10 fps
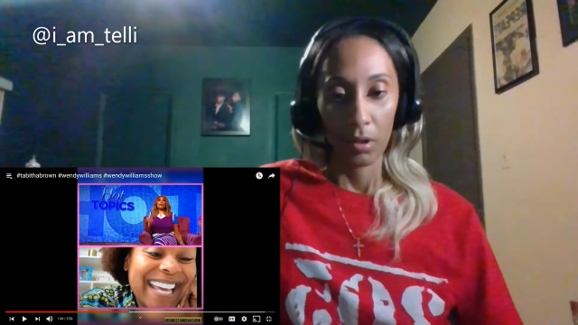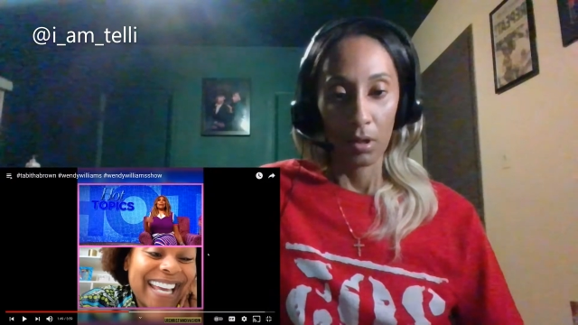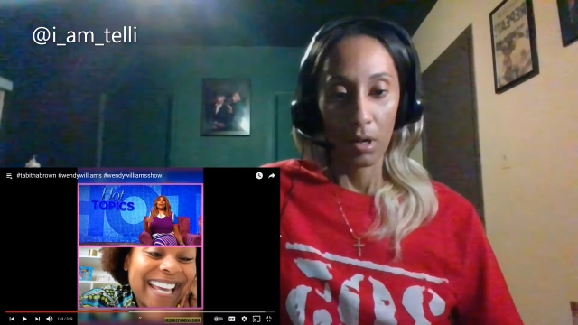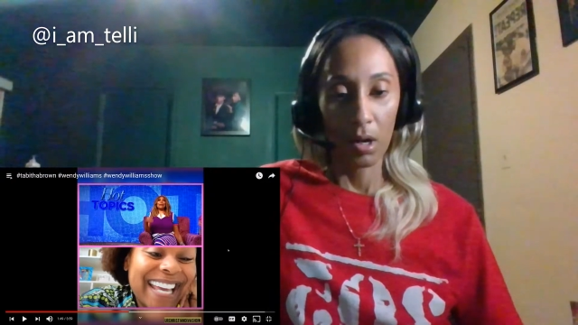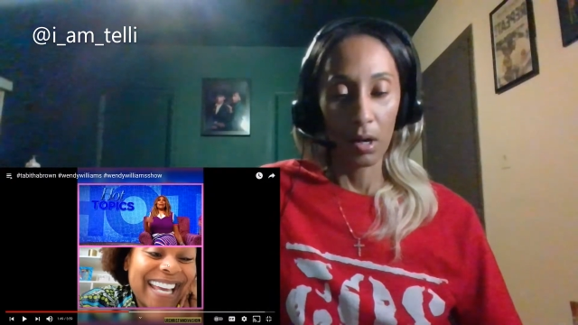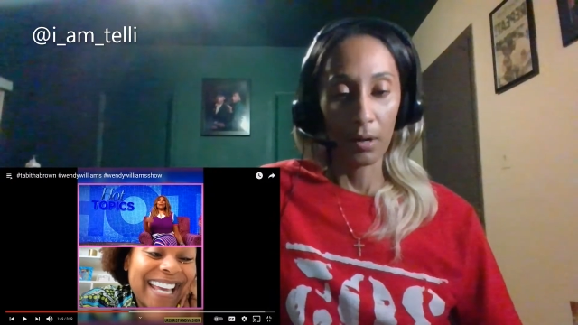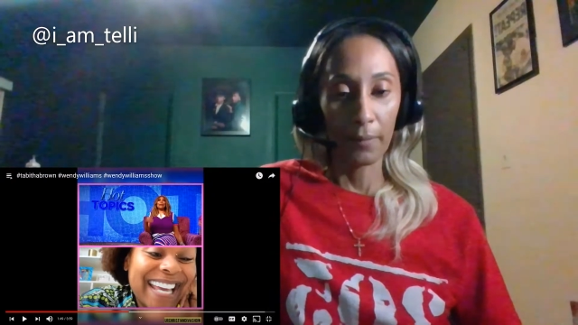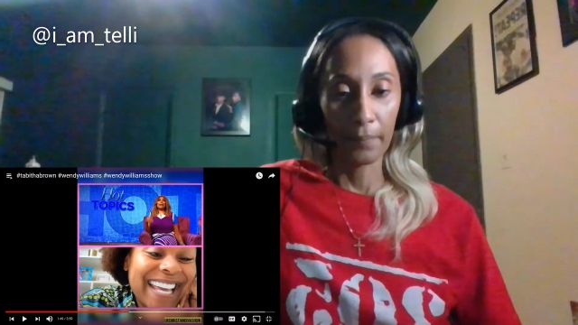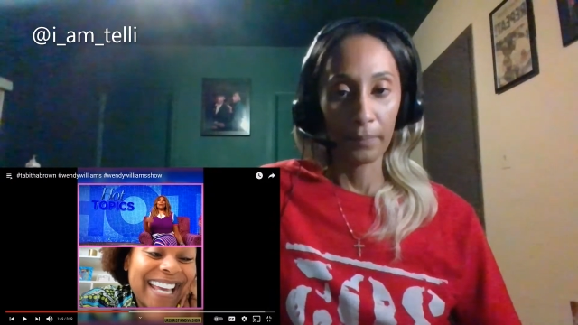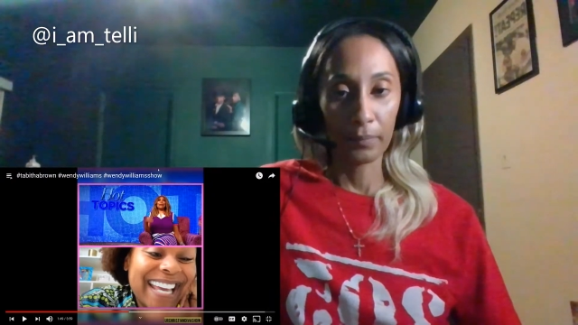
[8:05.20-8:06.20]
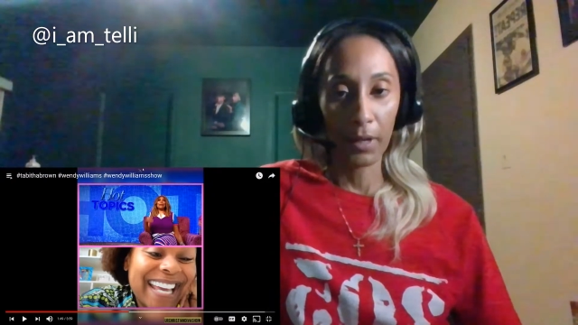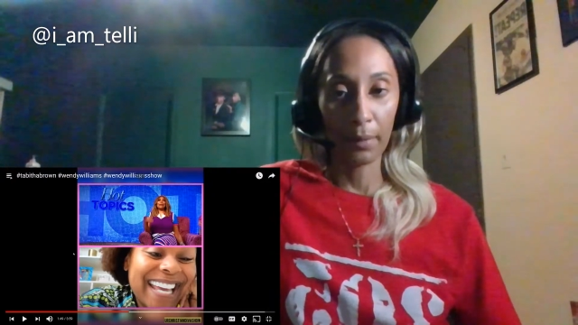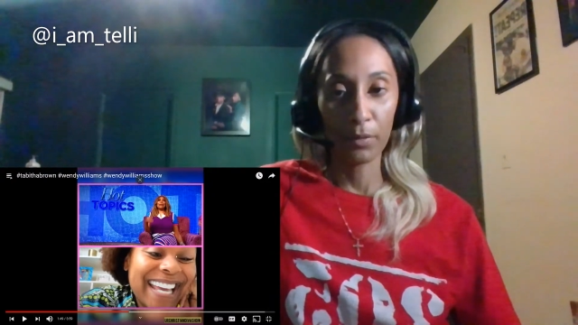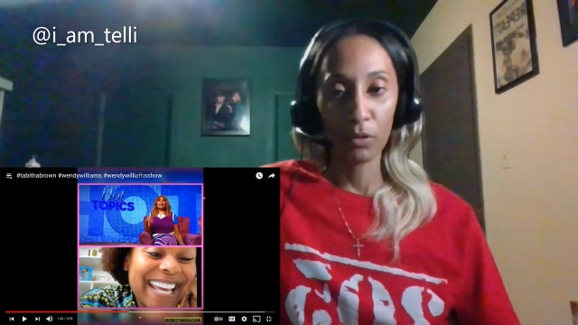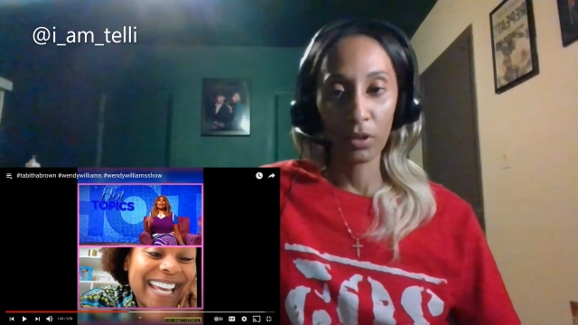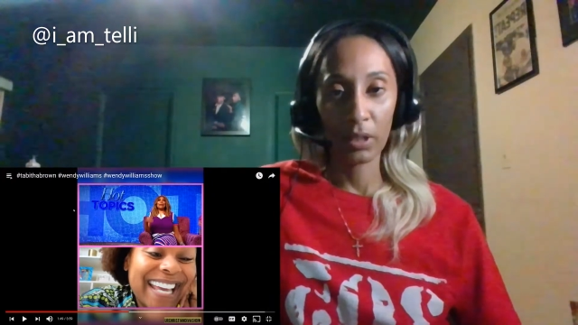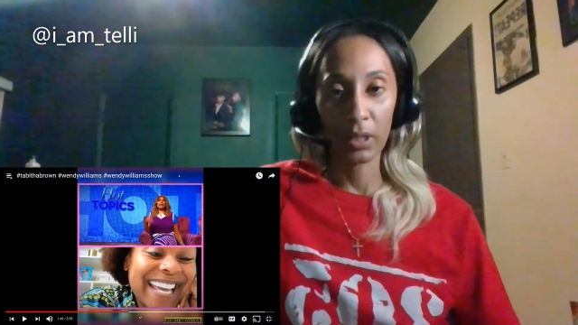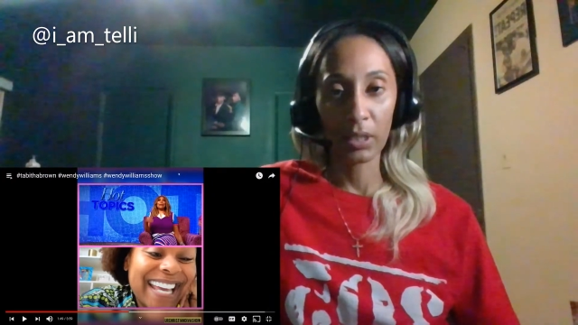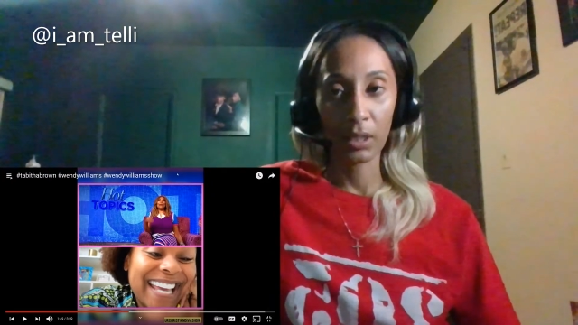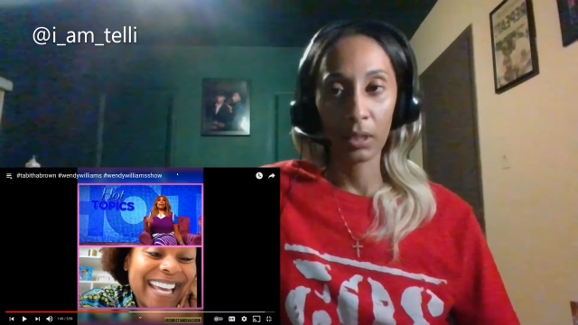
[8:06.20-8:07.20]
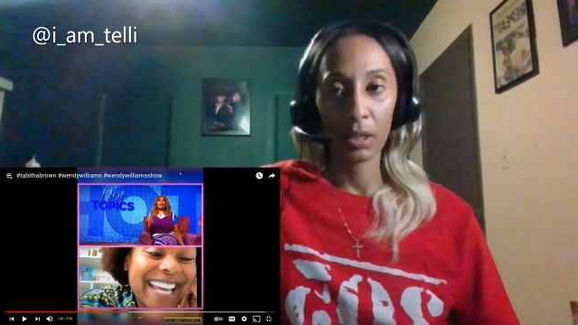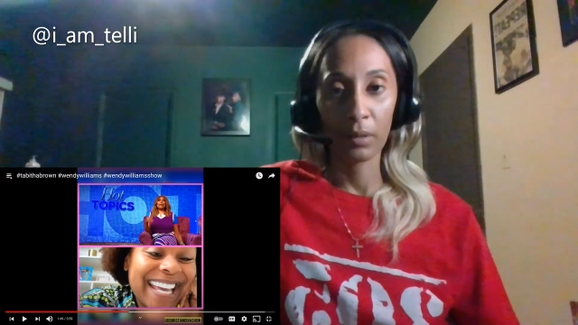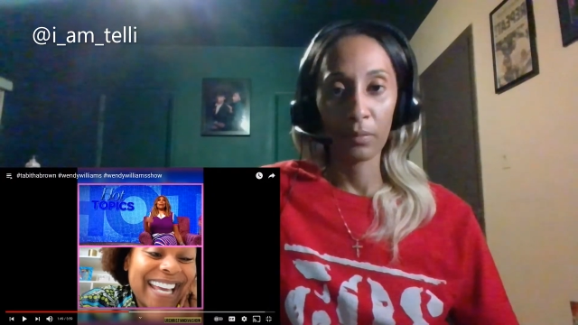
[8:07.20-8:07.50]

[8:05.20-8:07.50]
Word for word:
Speaker 1: Um, I'm using this clip